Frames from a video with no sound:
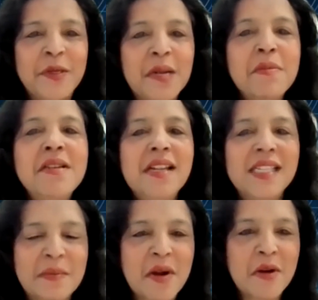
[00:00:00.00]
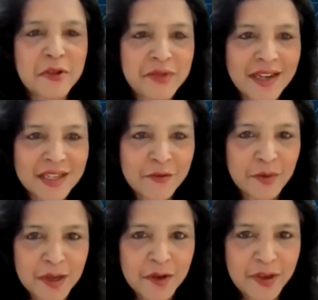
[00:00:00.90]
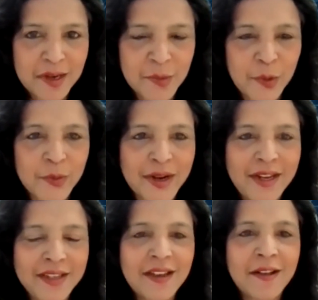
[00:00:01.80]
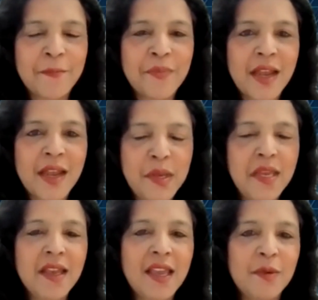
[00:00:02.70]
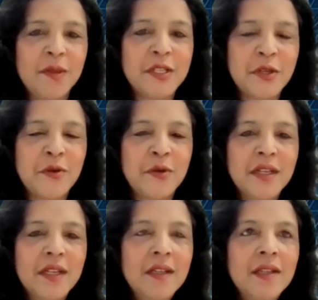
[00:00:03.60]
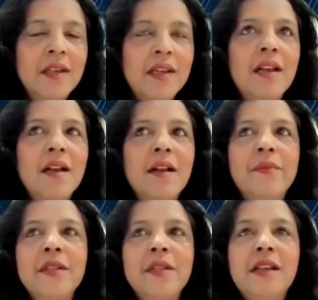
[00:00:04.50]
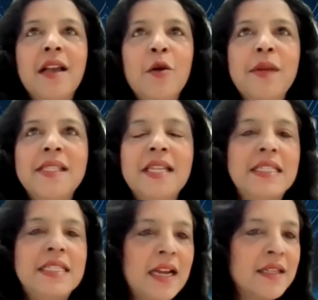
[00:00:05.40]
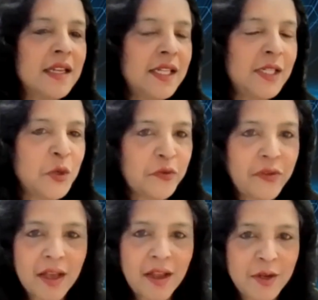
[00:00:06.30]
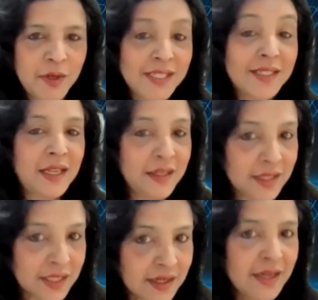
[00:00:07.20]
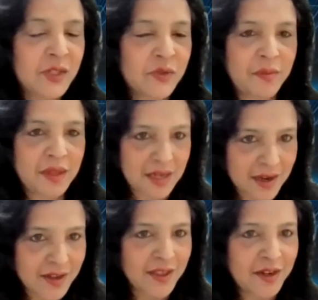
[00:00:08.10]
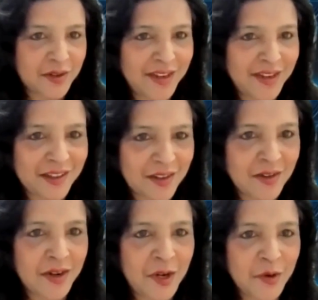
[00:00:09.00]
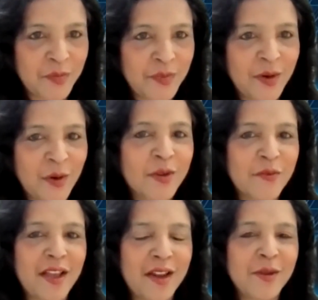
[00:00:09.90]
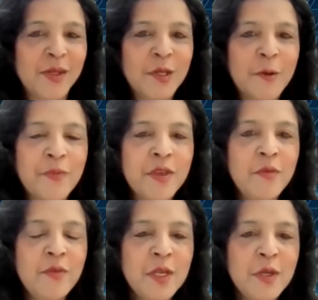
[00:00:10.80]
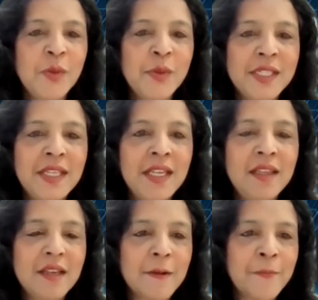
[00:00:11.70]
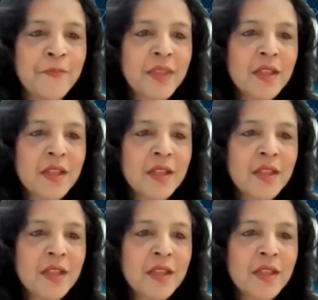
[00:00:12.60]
tremendous amount of data would be available, right? And being able to, I always say data is no value. It's the insights from the data that really are the value. So we do see the